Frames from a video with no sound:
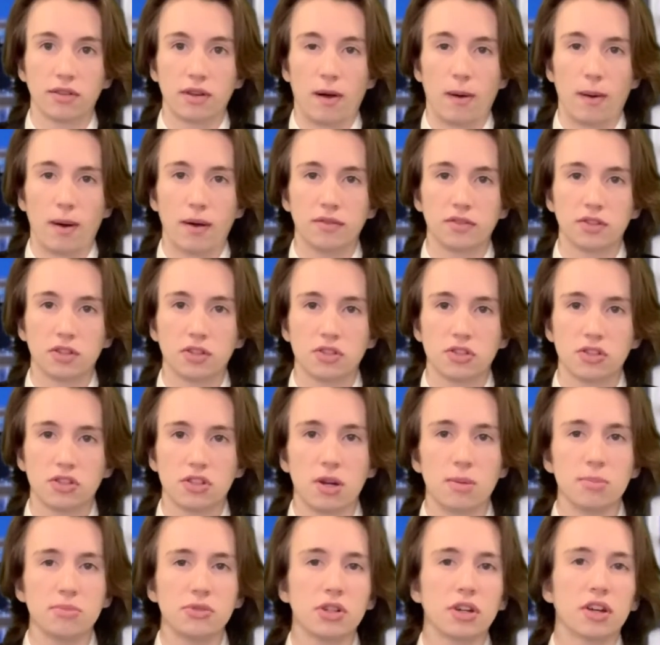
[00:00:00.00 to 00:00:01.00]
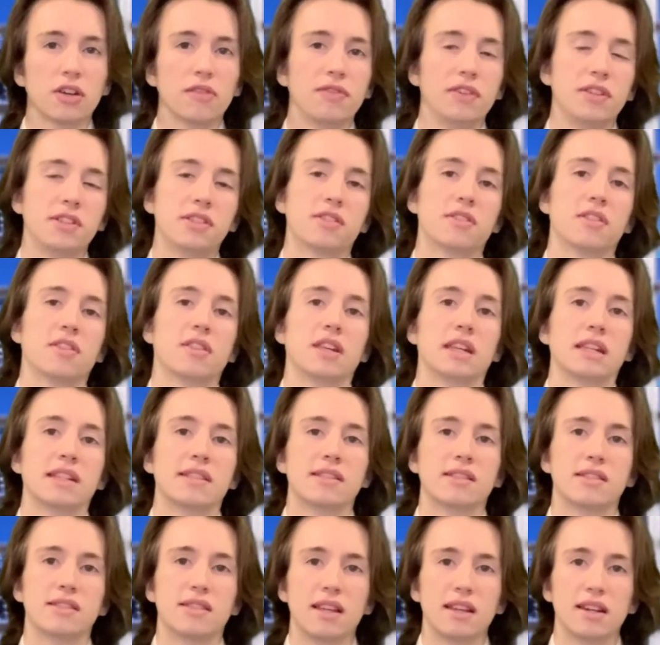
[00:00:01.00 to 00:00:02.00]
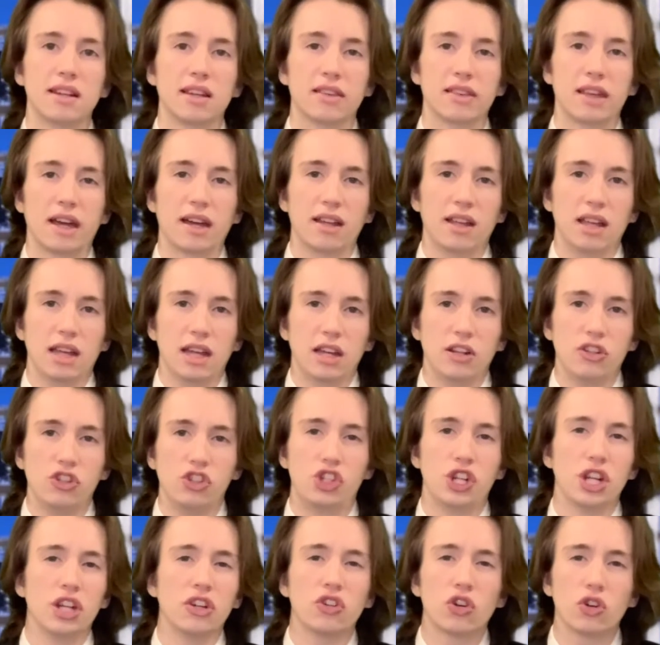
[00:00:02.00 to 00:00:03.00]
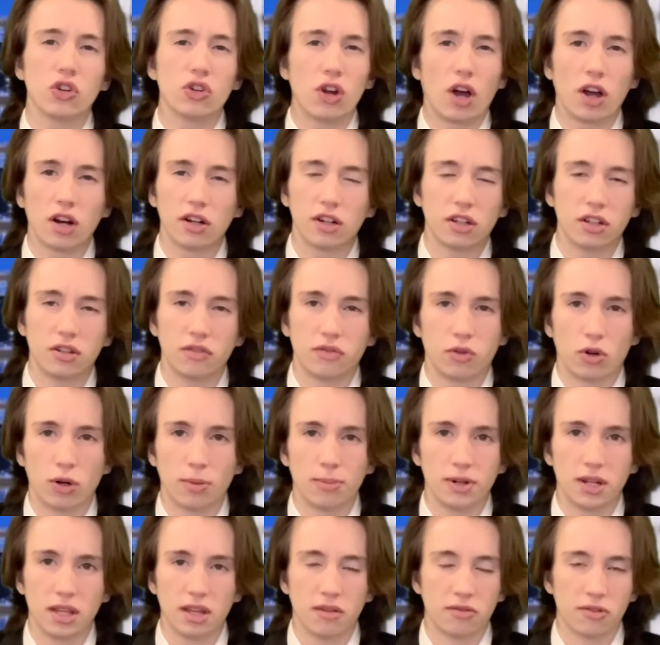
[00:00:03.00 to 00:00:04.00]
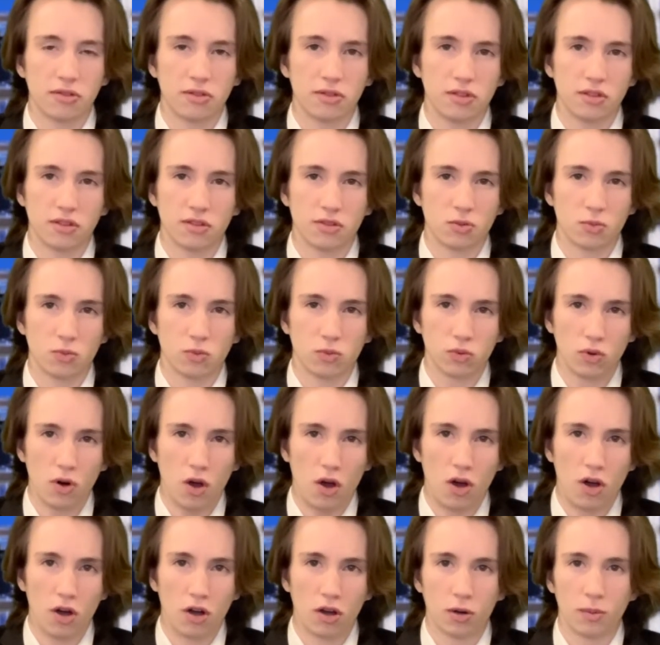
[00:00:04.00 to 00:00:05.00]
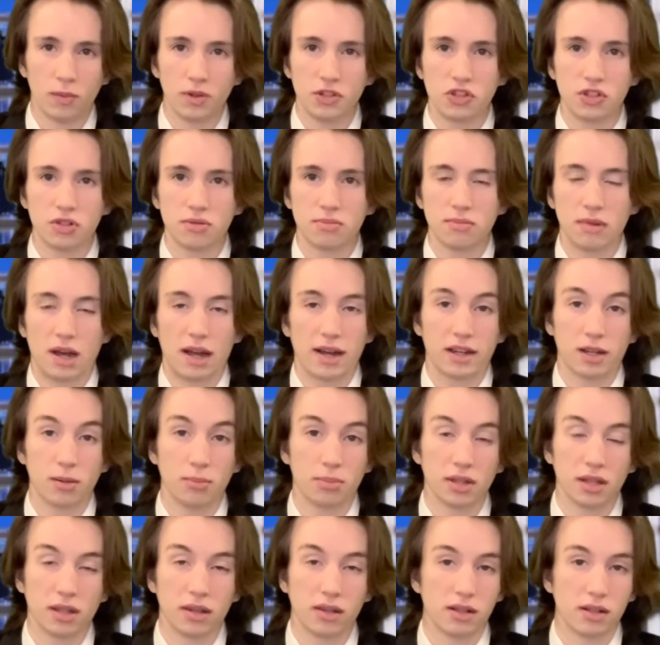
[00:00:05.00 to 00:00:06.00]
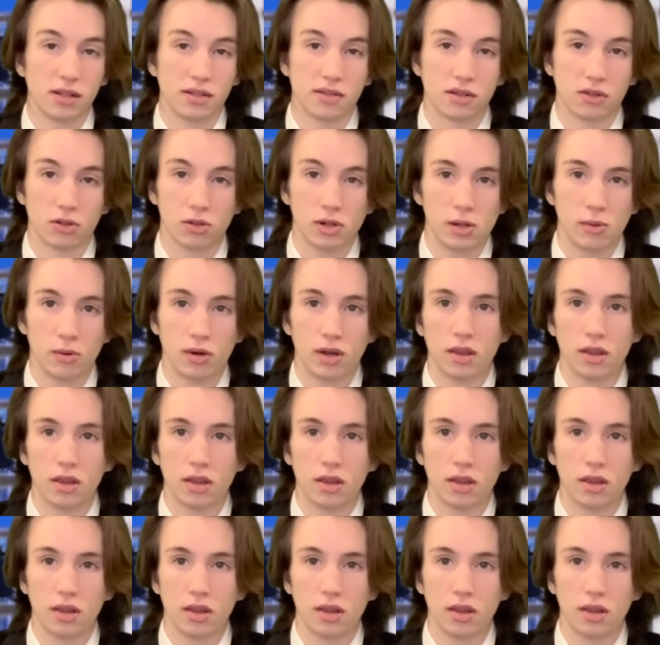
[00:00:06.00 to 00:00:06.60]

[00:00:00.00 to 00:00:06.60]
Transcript: however, some took offense to this, stating that gender nonconformity is wrong, which I completely disagree with.